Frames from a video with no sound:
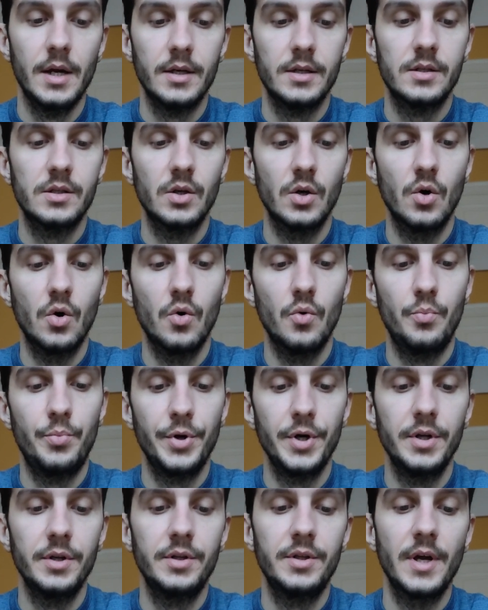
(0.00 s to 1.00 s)
So
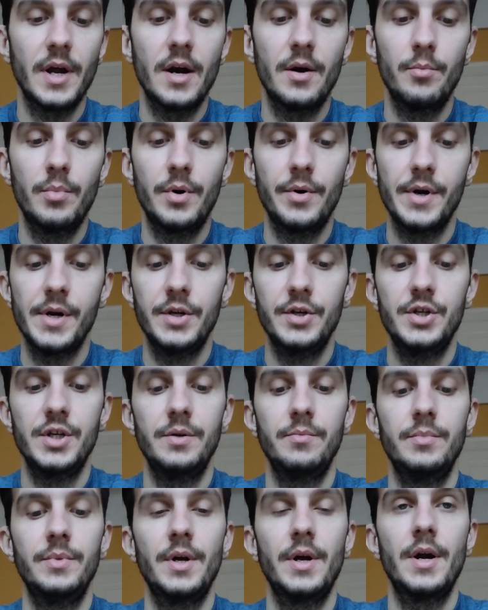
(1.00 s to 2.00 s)
pretty terrible
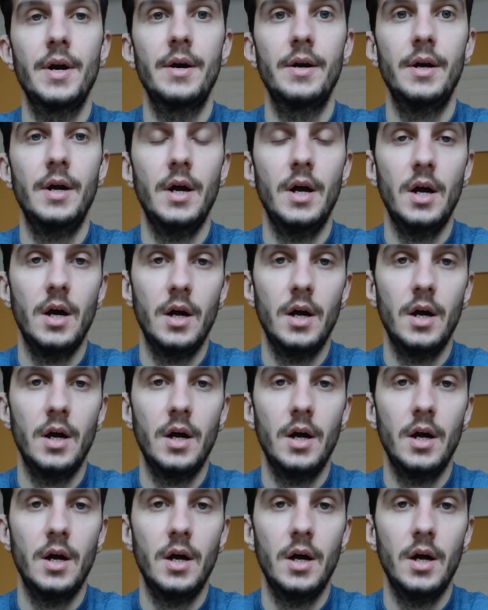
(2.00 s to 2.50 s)
regime there,